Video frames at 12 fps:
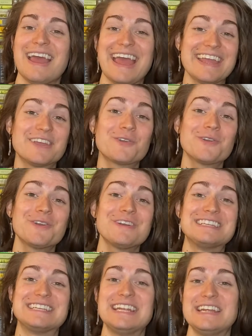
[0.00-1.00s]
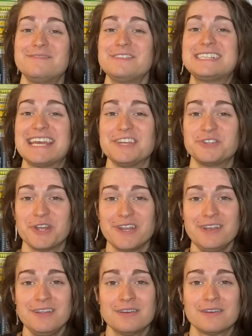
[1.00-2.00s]
Anger is an
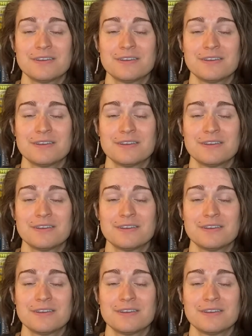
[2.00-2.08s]
invitation